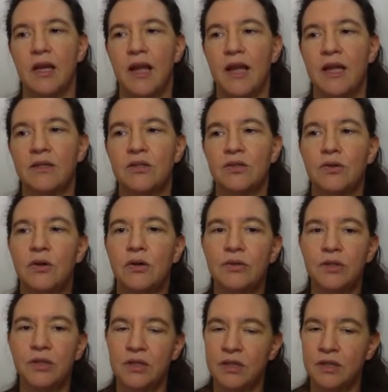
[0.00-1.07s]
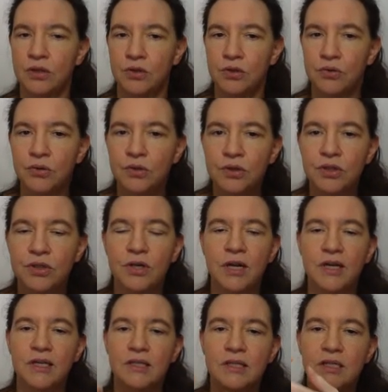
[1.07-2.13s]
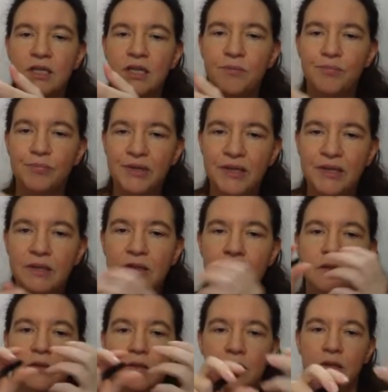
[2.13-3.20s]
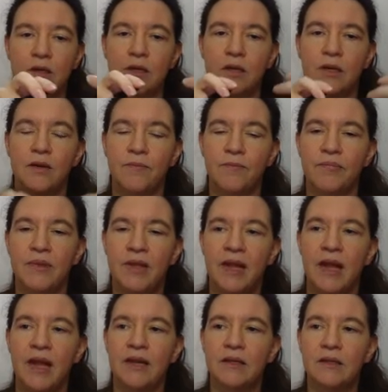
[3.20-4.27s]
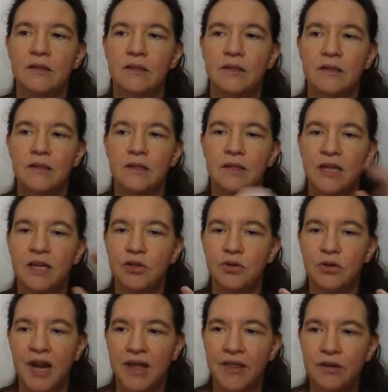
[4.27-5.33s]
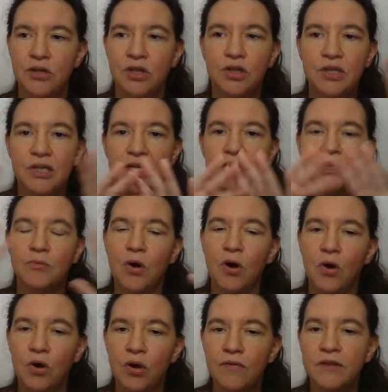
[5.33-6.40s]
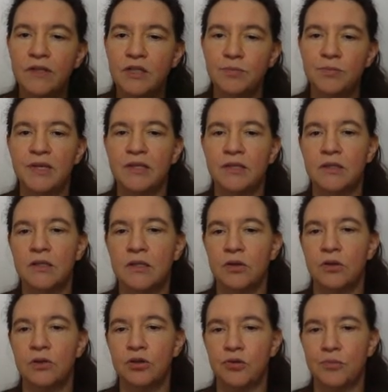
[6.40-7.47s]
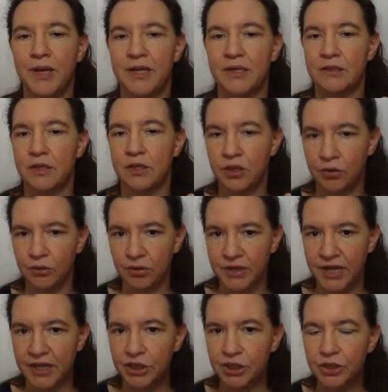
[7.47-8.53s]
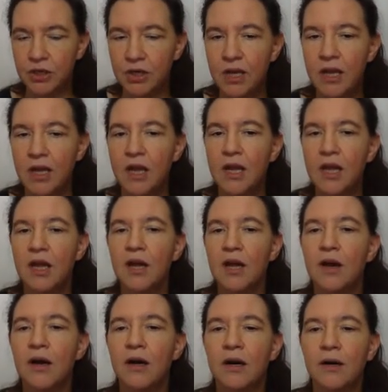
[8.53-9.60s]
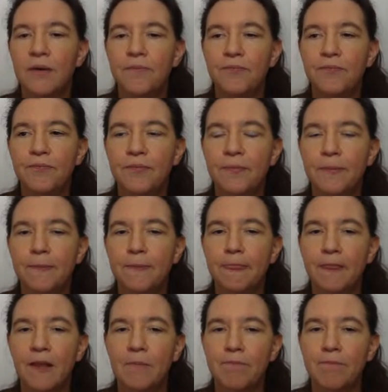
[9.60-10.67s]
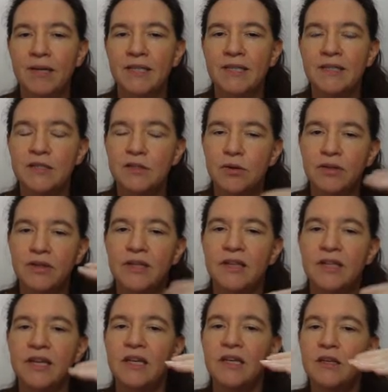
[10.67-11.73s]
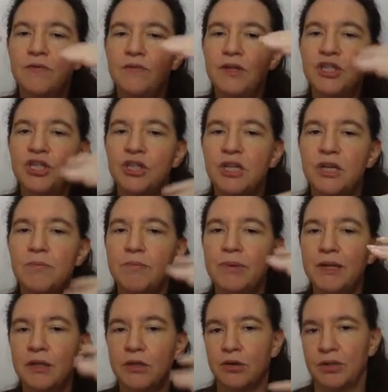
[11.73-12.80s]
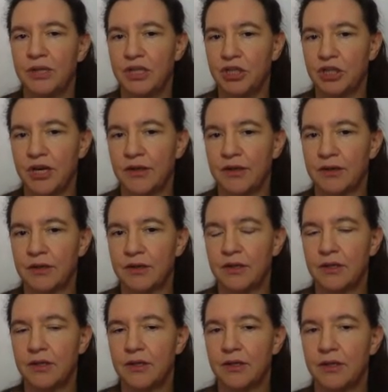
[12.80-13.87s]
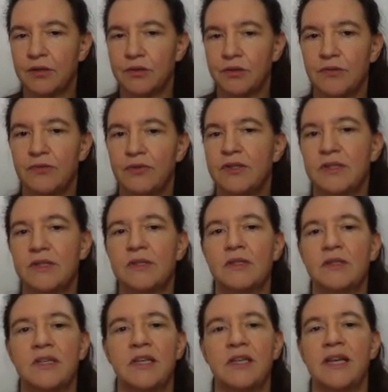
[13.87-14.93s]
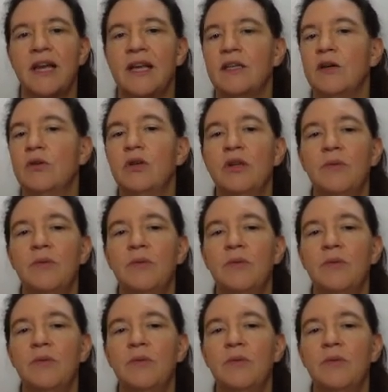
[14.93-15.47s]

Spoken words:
And so also in this course, you're going to see pieces. And they together, you need all of these pieces in order to make a secure connection. But it's not that they individually build on each other. So for instance, it can totally